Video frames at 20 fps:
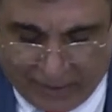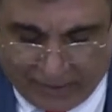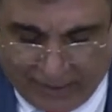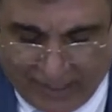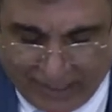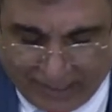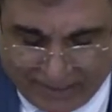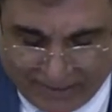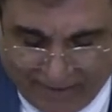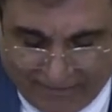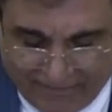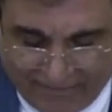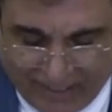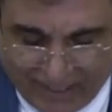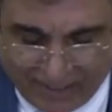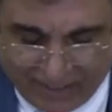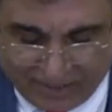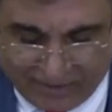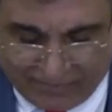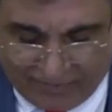take some
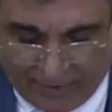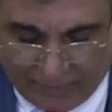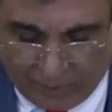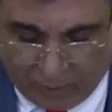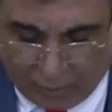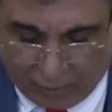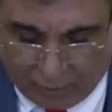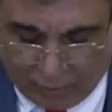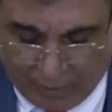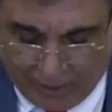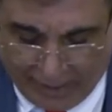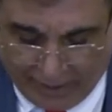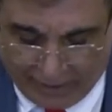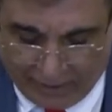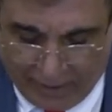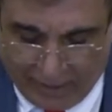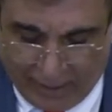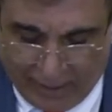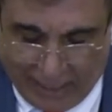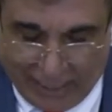verses from the
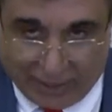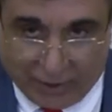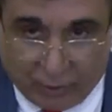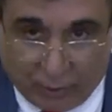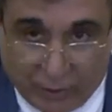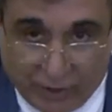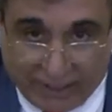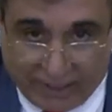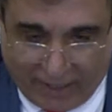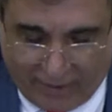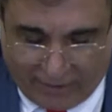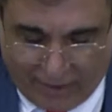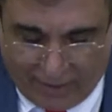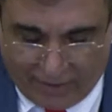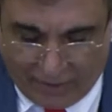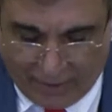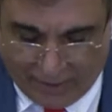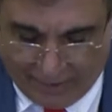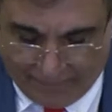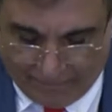Quran and
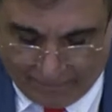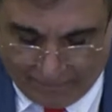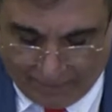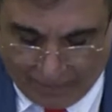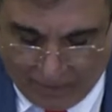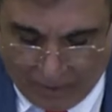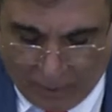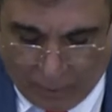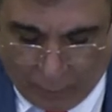consider them